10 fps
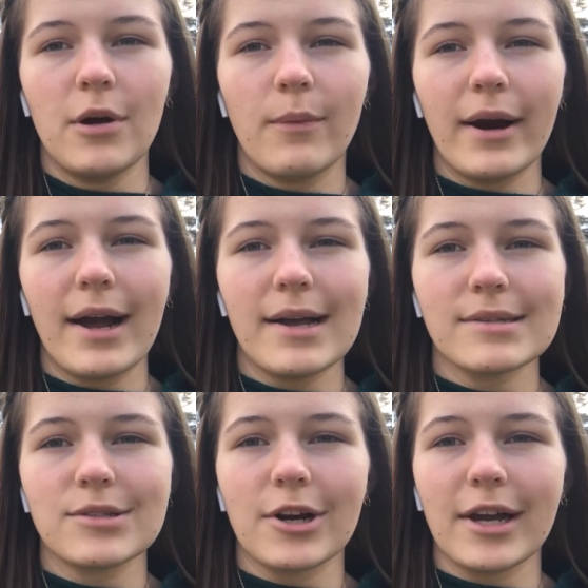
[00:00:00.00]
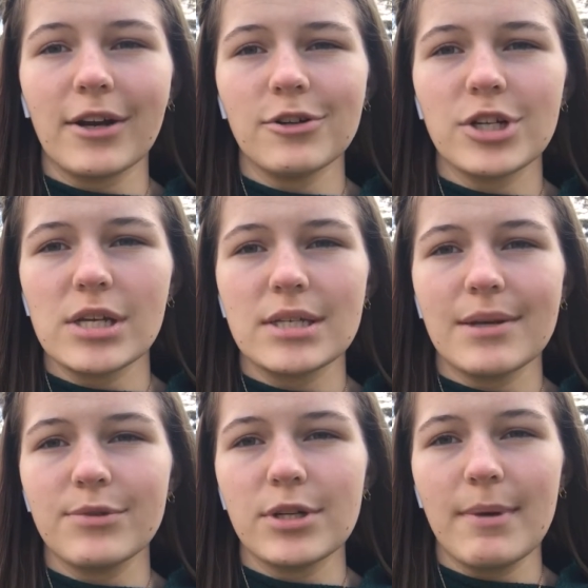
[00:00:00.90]
whereas dark energy
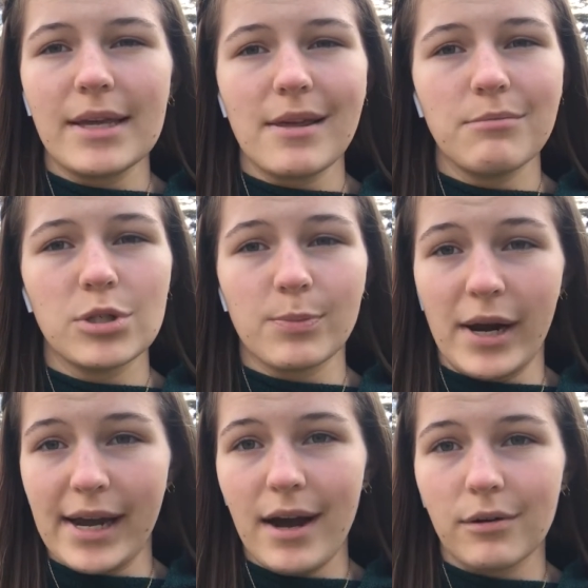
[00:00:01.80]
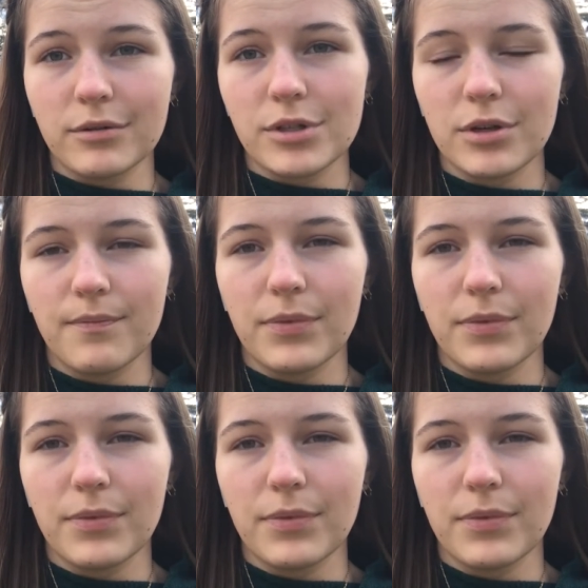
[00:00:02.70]
seems to make them spread out.